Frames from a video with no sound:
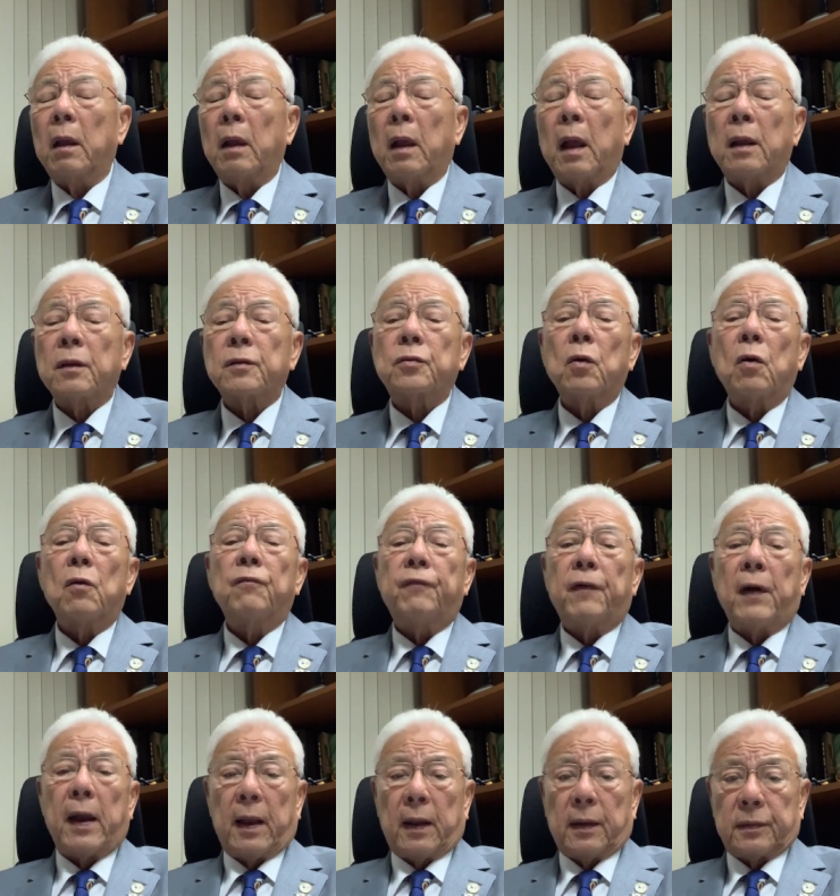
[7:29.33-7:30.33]
are so
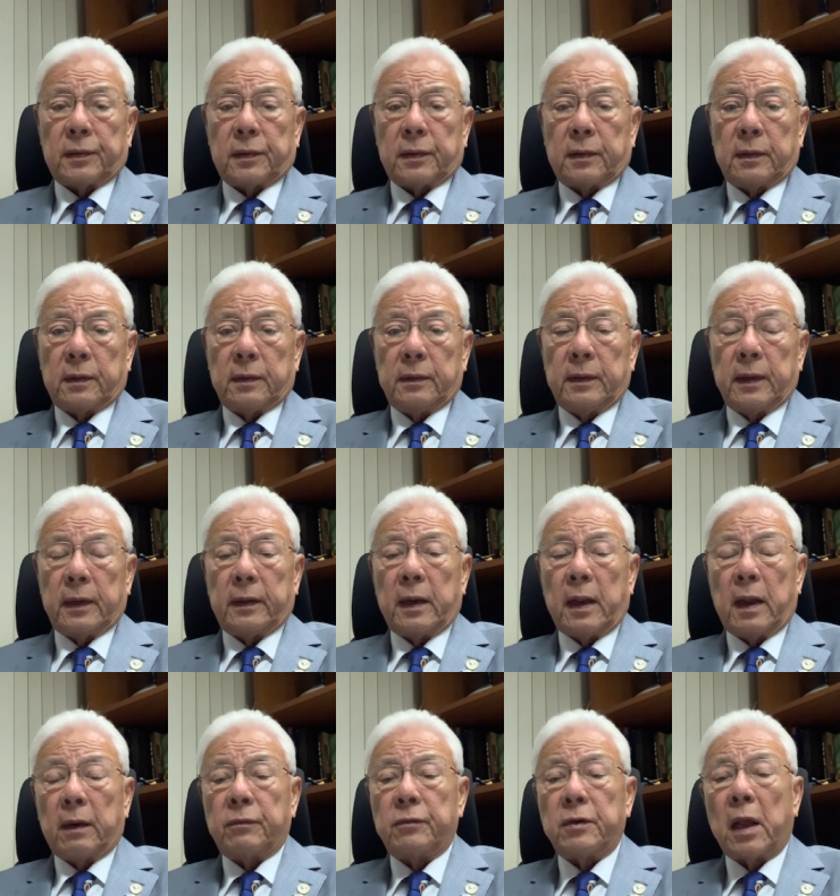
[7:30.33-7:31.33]
vast that
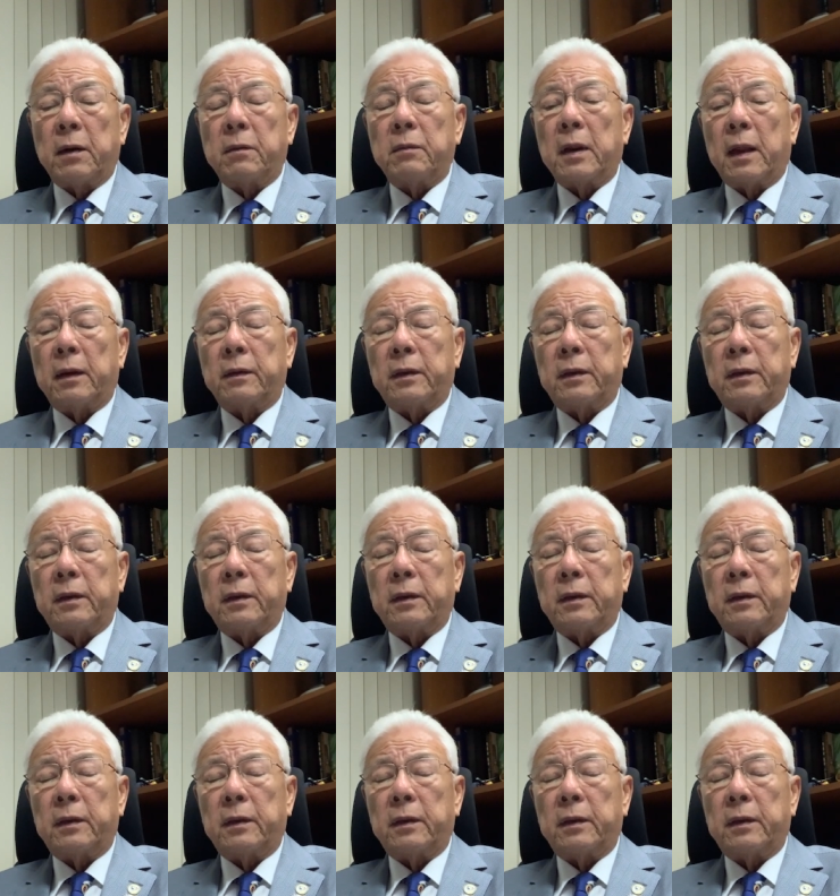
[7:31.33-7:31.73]
are done